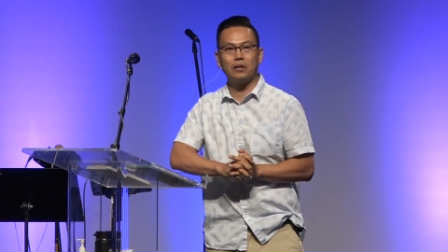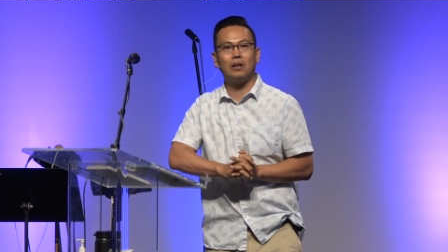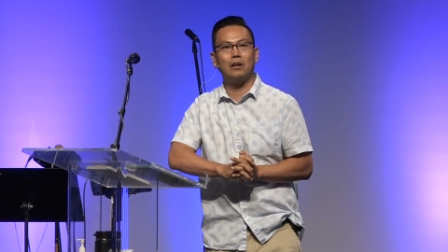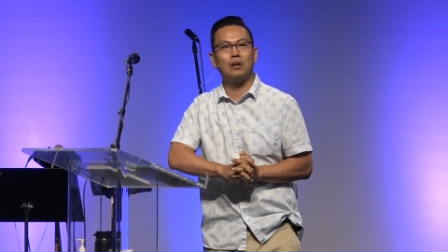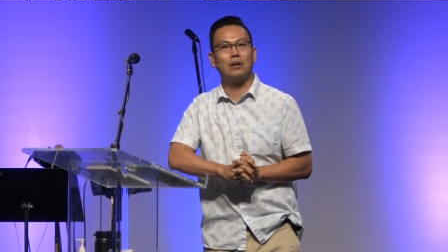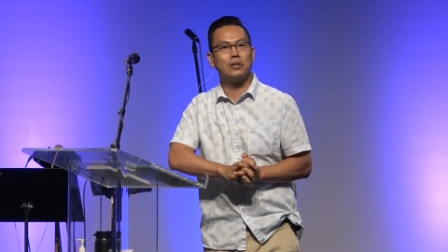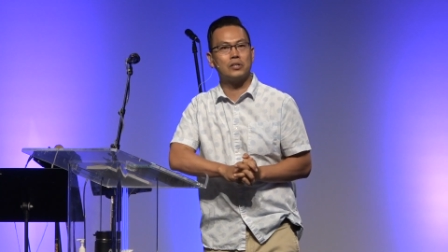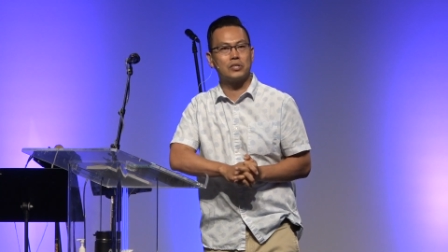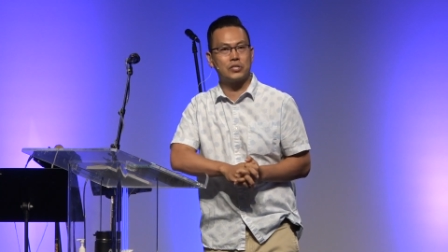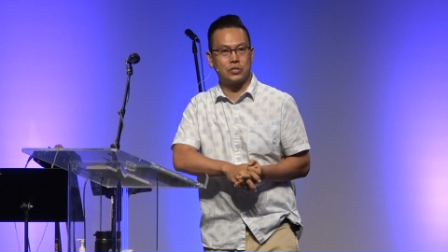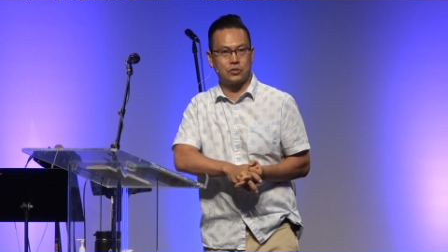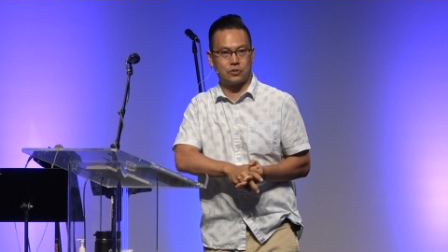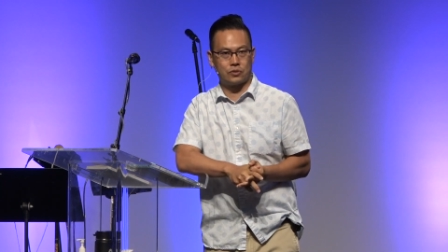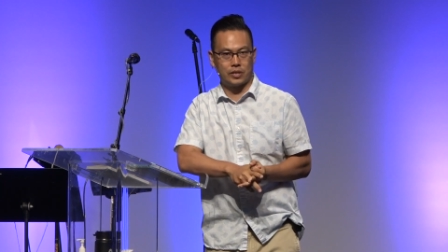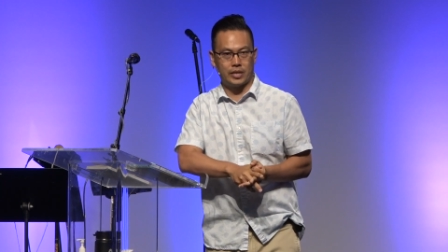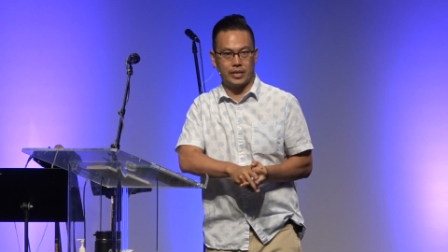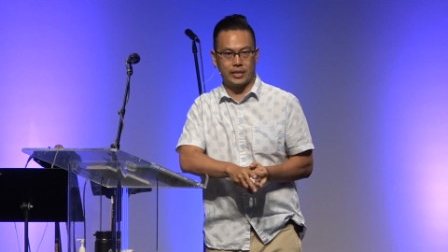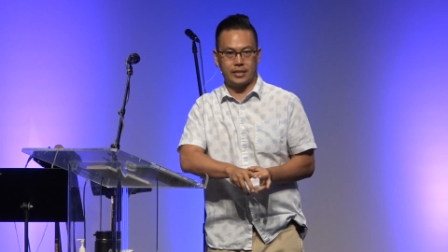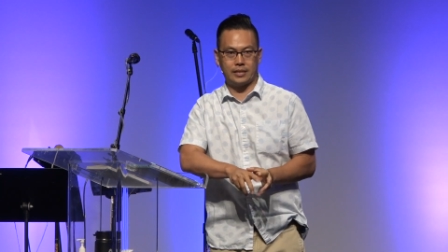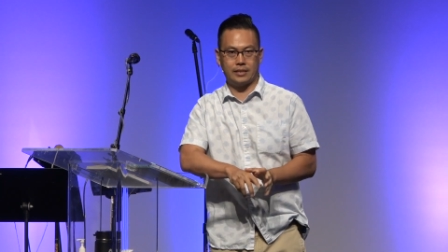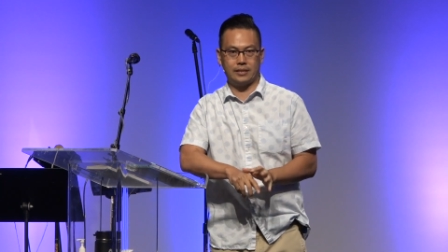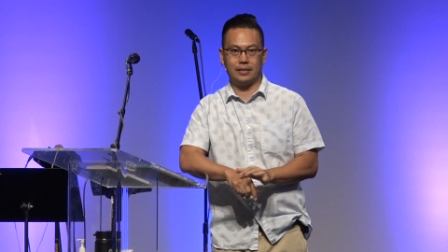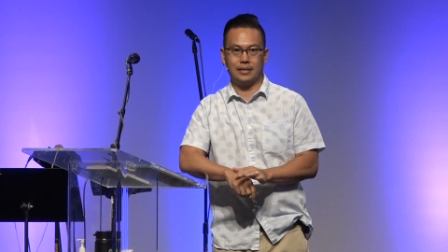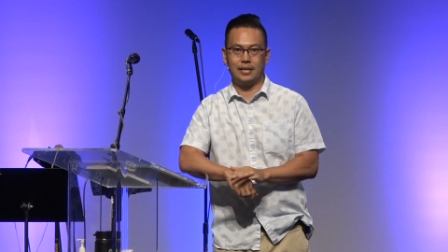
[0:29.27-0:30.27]

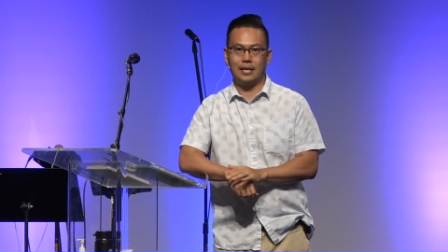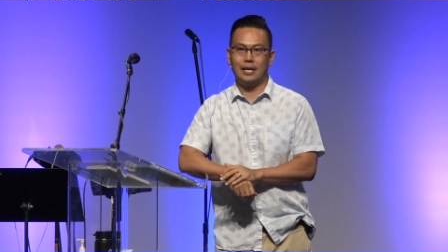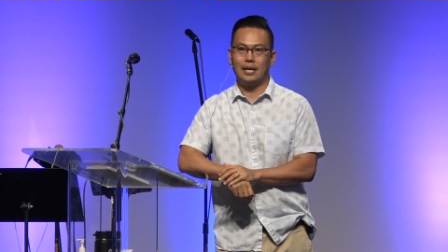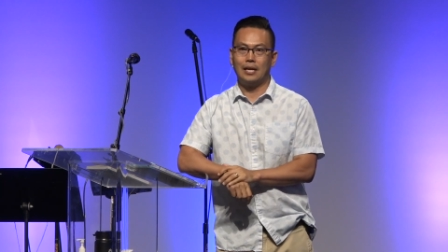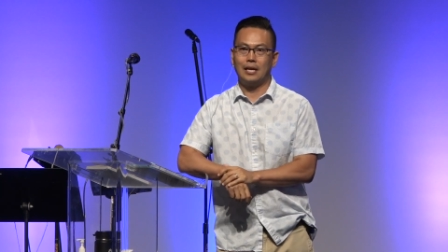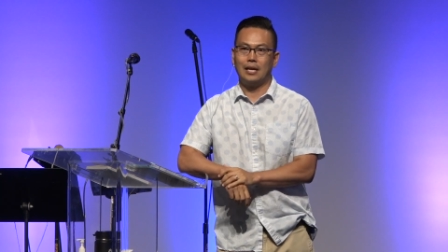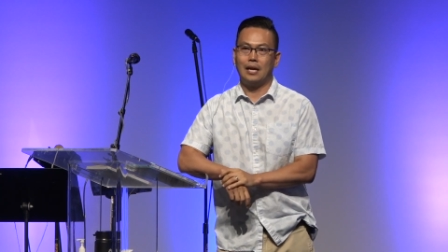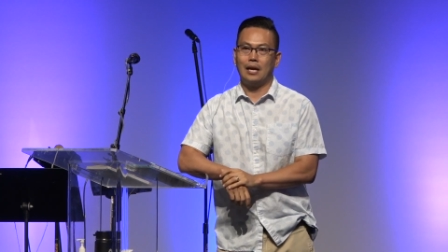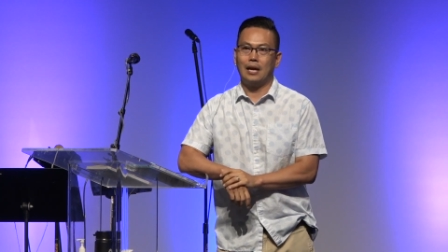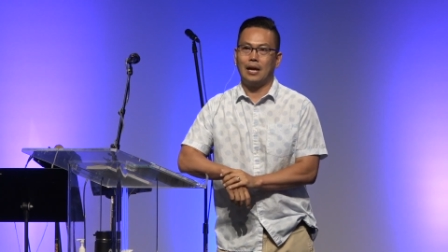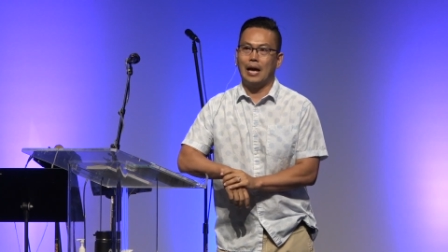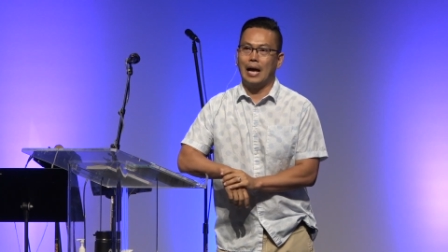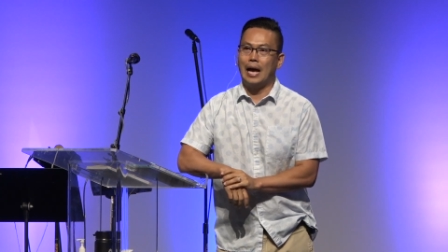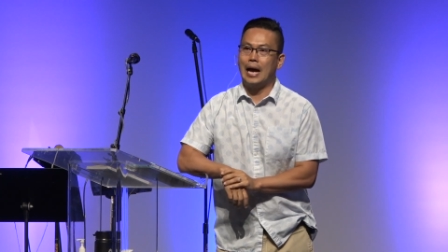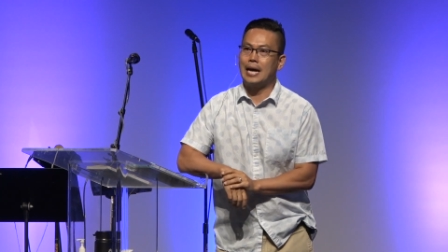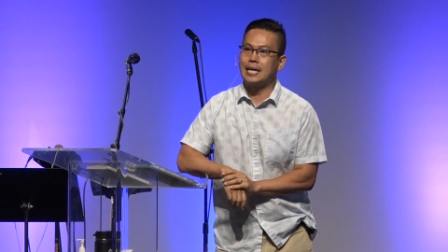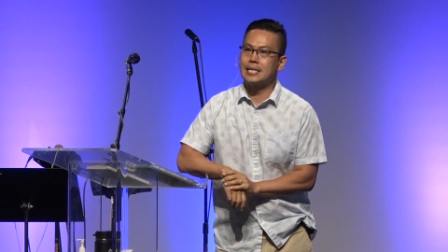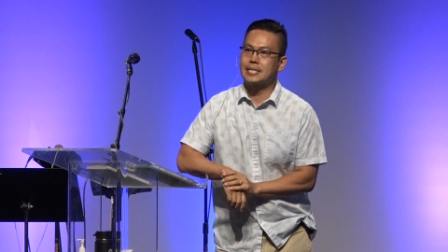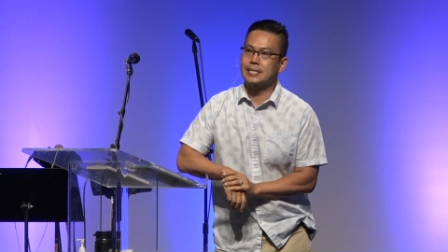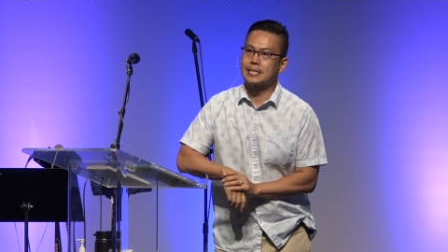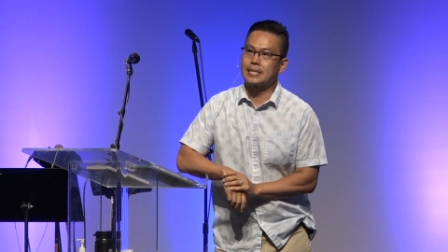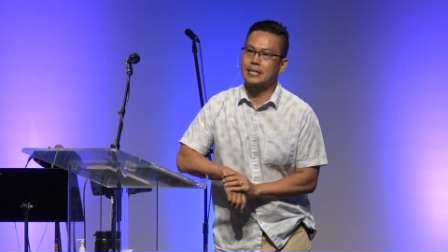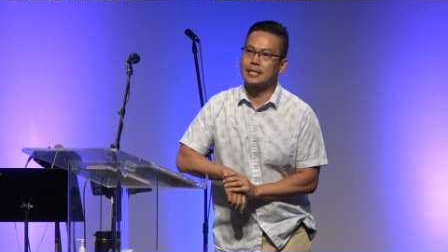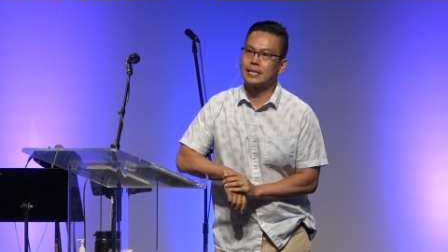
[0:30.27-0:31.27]
Awestruck,
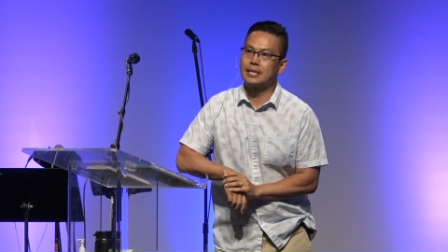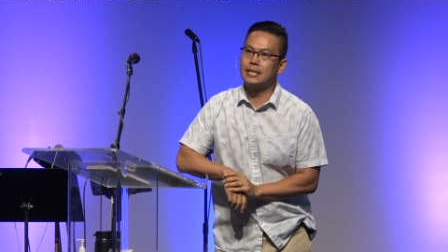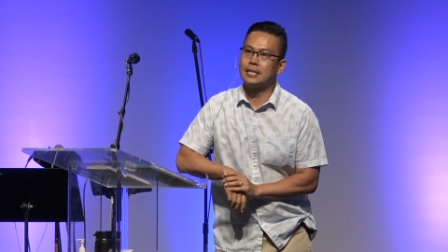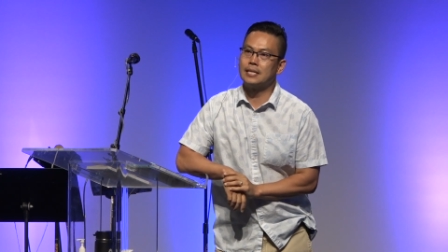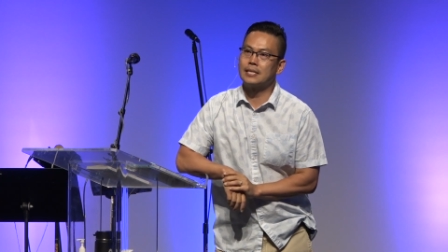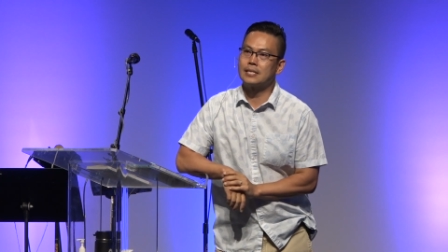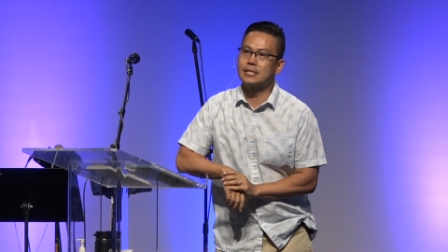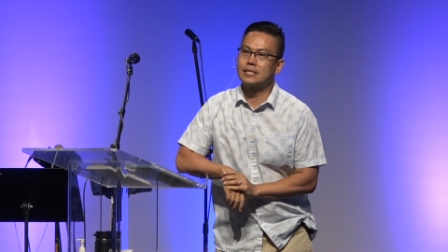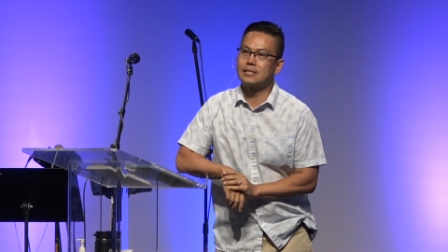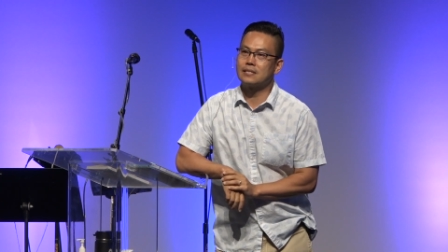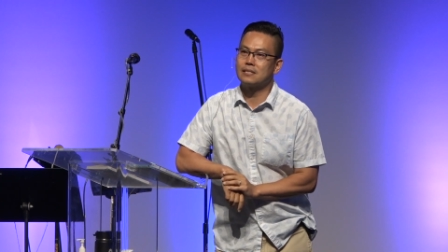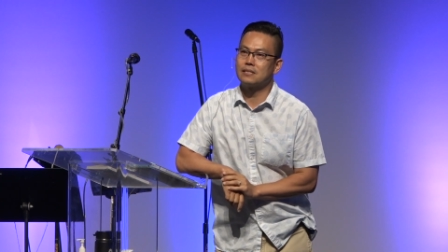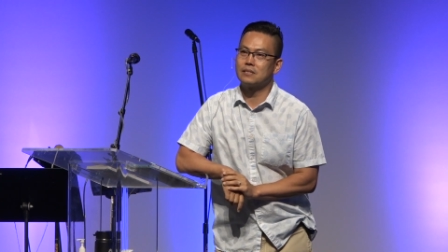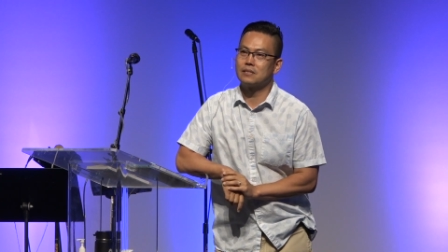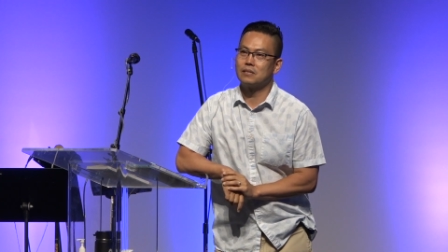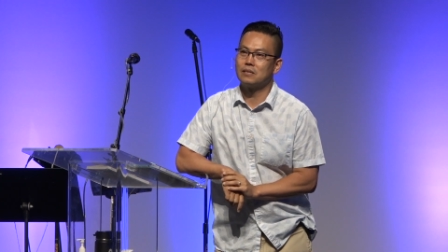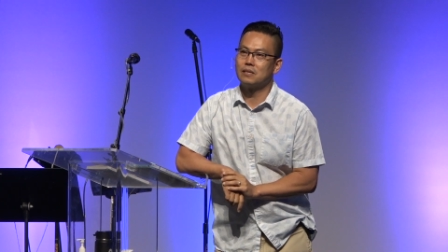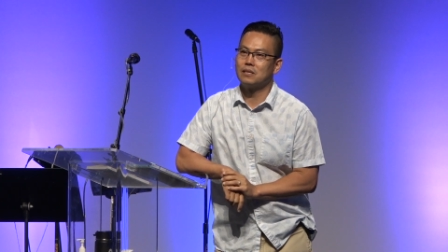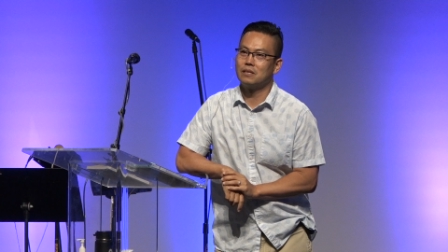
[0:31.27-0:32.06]
asking us